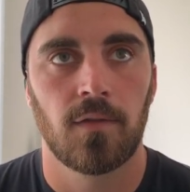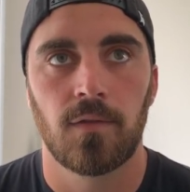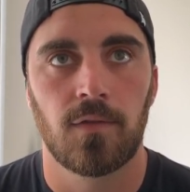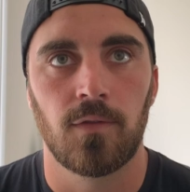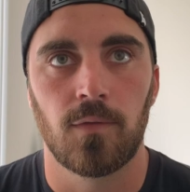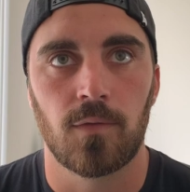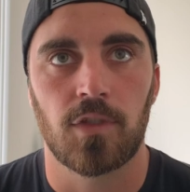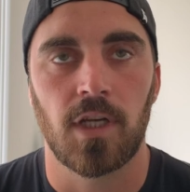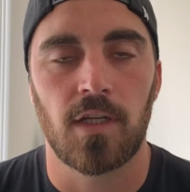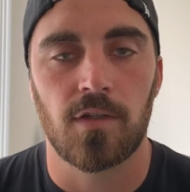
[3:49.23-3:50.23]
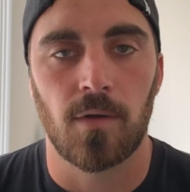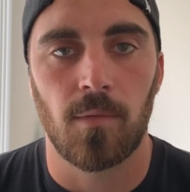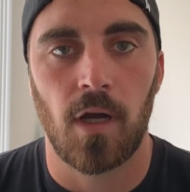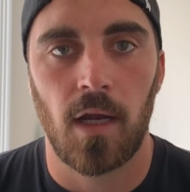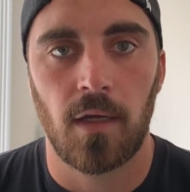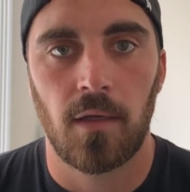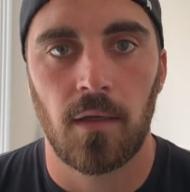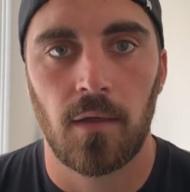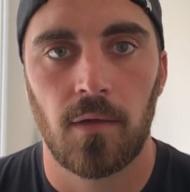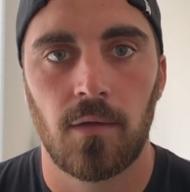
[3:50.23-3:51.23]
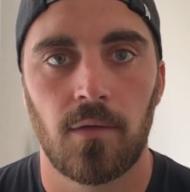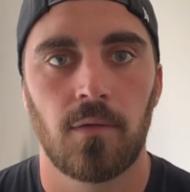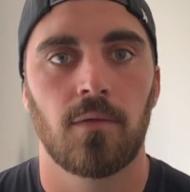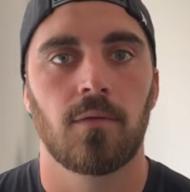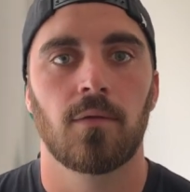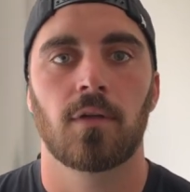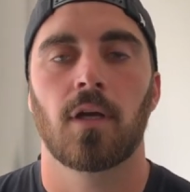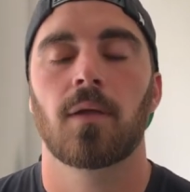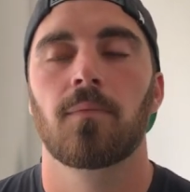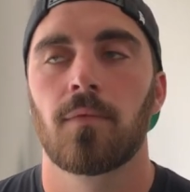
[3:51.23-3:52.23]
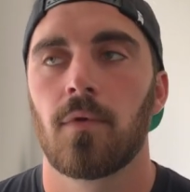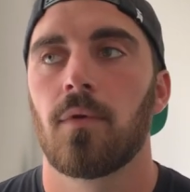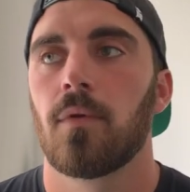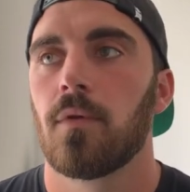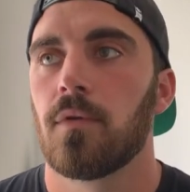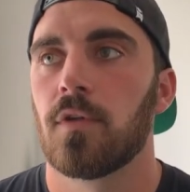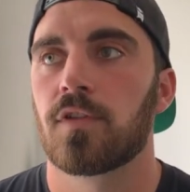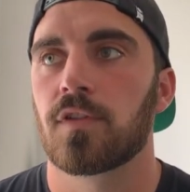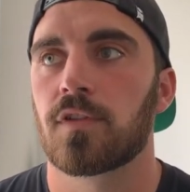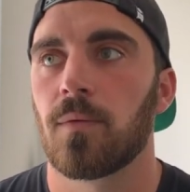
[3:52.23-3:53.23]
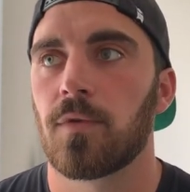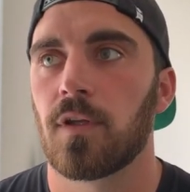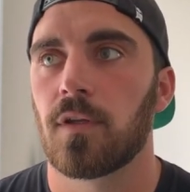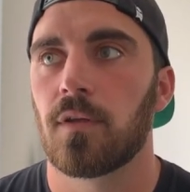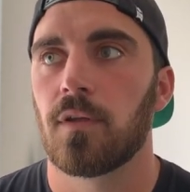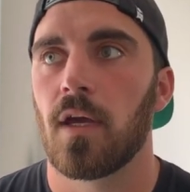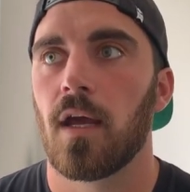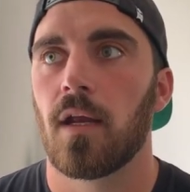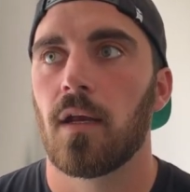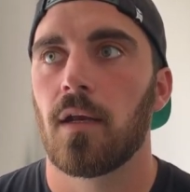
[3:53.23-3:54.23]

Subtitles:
to change their mind. Okay, this is something that